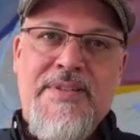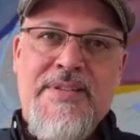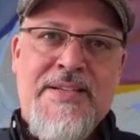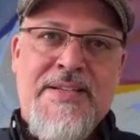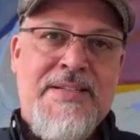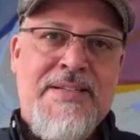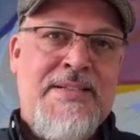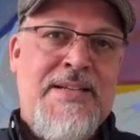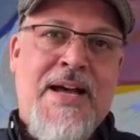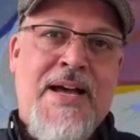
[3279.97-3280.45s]

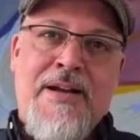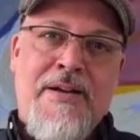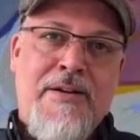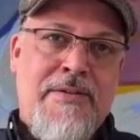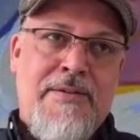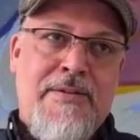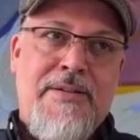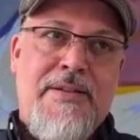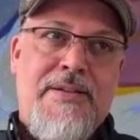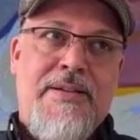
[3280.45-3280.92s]
the
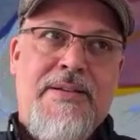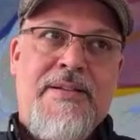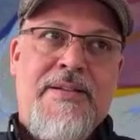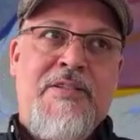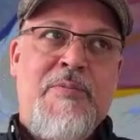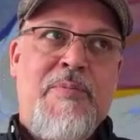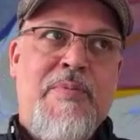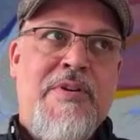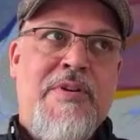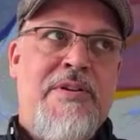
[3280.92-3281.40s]
entire
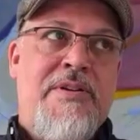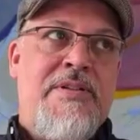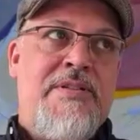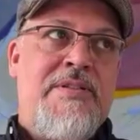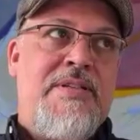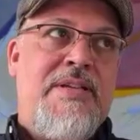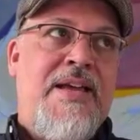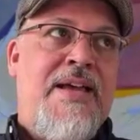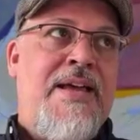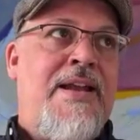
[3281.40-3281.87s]

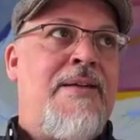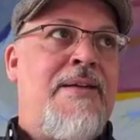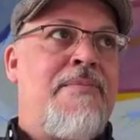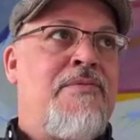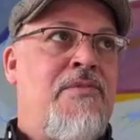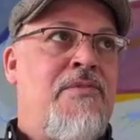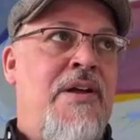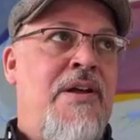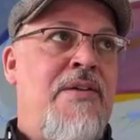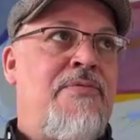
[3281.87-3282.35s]
experience, and
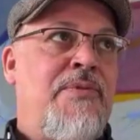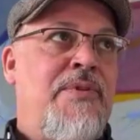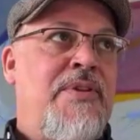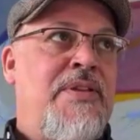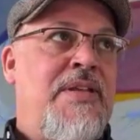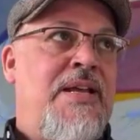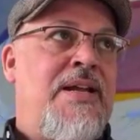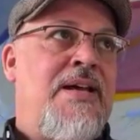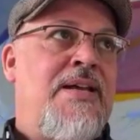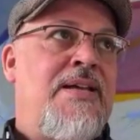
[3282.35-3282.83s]
I'm
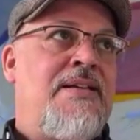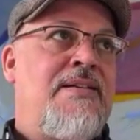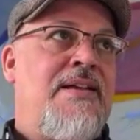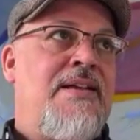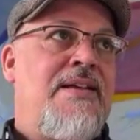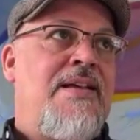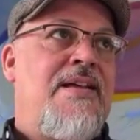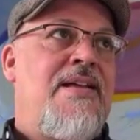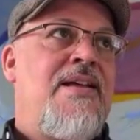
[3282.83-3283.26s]
grateful that I